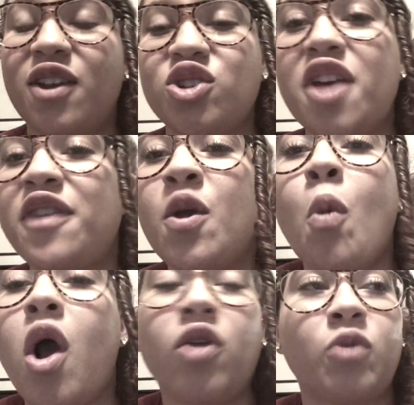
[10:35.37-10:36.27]
There's nothing
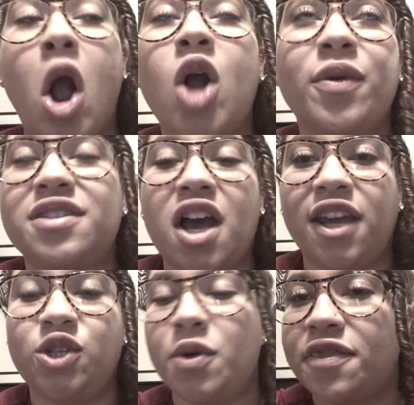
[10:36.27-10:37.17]
wrong with
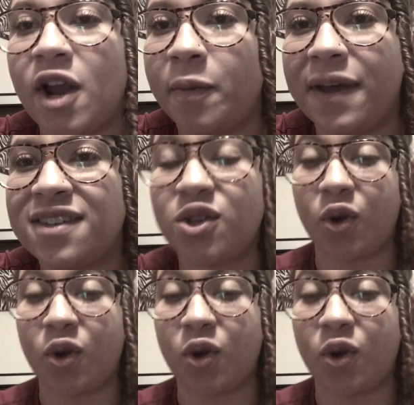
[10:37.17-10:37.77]
talking to a therapist.